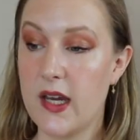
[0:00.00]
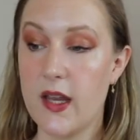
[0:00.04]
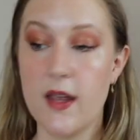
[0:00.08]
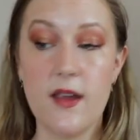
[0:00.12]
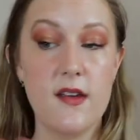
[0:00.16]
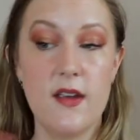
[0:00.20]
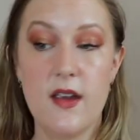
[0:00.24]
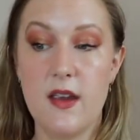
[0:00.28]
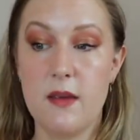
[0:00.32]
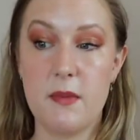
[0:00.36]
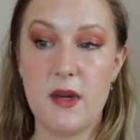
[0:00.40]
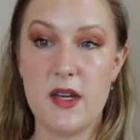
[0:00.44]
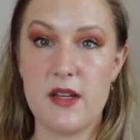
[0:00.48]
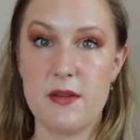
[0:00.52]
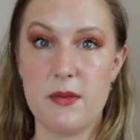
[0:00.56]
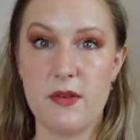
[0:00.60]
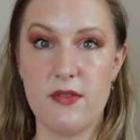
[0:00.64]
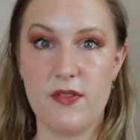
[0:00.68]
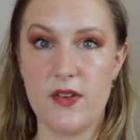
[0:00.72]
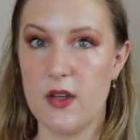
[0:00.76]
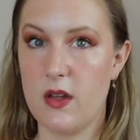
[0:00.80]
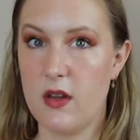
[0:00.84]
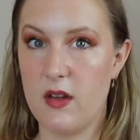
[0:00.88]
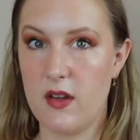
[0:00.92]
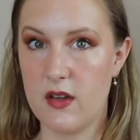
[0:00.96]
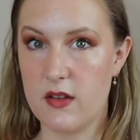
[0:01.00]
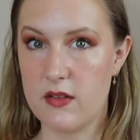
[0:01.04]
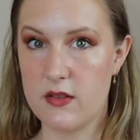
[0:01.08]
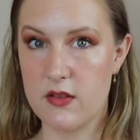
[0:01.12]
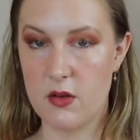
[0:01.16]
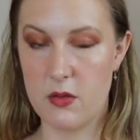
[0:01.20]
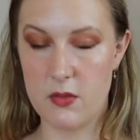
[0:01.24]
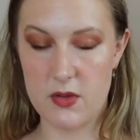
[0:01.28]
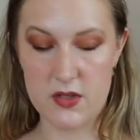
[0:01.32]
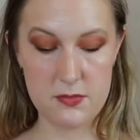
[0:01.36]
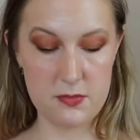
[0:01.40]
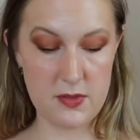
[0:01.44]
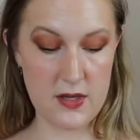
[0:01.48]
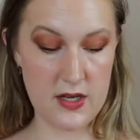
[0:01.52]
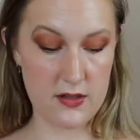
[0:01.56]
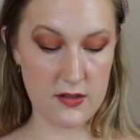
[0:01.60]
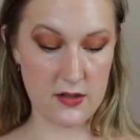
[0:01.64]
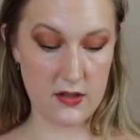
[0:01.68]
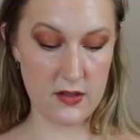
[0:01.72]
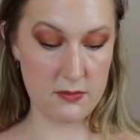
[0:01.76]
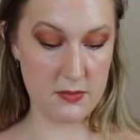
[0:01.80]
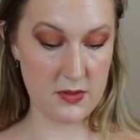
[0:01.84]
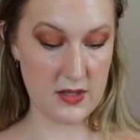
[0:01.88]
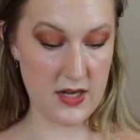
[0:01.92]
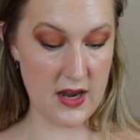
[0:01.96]
It makes me feel like so much
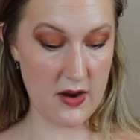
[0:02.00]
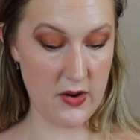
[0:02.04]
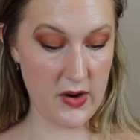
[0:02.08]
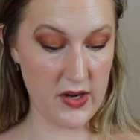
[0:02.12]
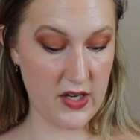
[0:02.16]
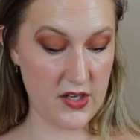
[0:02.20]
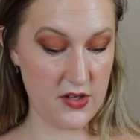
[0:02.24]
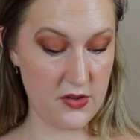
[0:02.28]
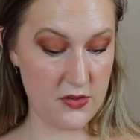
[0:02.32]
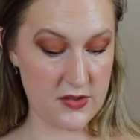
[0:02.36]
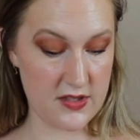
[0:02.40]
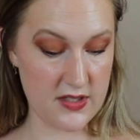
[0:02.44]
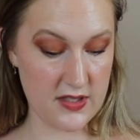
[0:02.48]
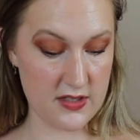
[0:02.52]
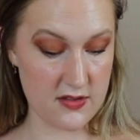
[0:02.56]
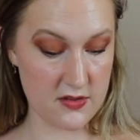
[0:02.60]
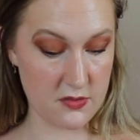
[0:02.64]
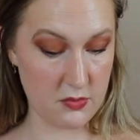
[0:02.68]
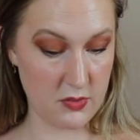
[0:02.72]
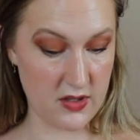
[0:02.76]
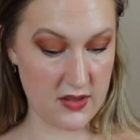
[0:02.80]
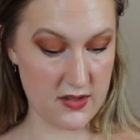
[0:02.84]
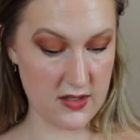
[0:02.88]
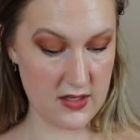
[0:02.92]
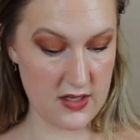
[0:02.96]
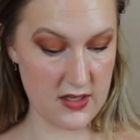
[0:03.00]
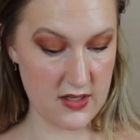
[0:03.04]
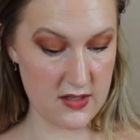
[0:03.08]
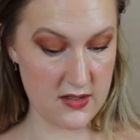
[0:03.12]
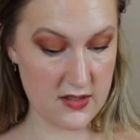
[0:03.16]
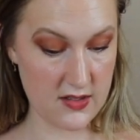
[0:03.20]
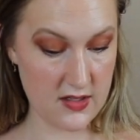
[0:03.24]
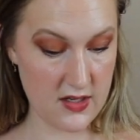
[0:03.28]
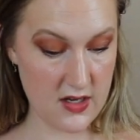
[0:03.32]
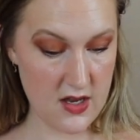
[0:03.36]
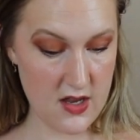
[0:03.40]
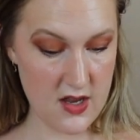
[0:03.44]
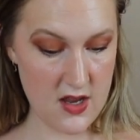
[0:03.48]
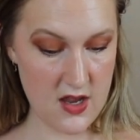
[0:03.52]
better, but now I could use this with it.